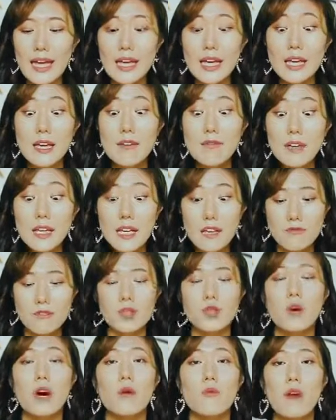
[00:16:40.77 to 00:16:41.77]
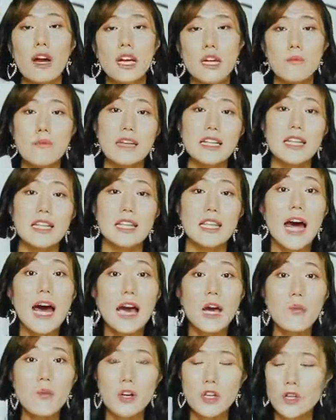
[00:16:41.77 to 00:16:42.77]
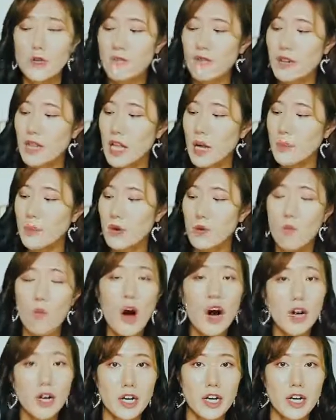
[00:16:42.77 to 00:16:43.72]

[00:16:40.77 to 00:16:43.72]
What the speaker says: And it even gives you a recommended line where you fill up your